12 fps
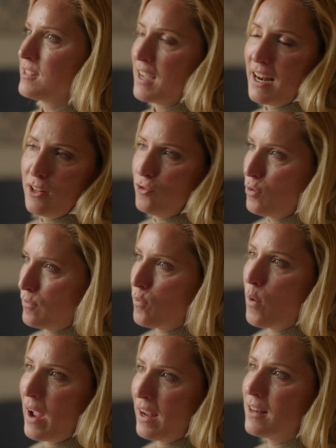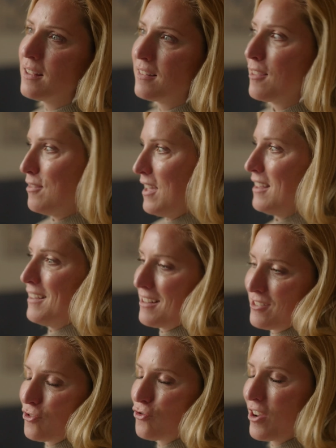deciding to avoid the thing
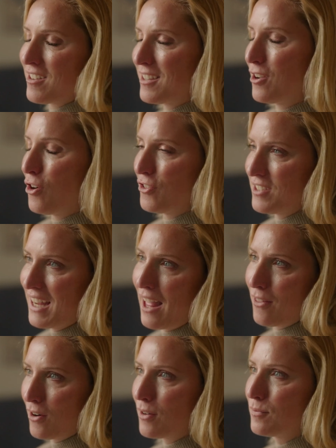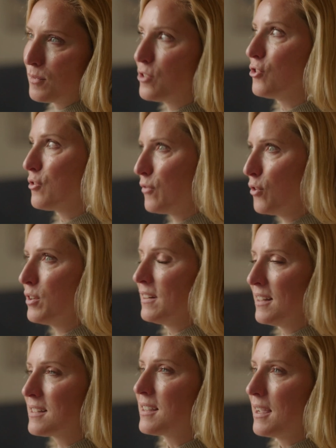that's distressing altogether, which is food
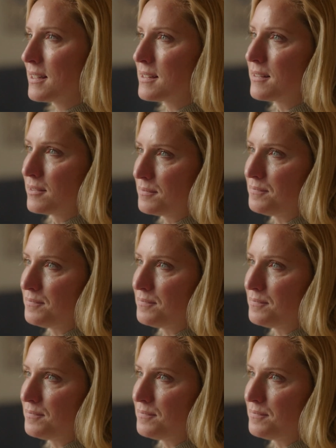in this case.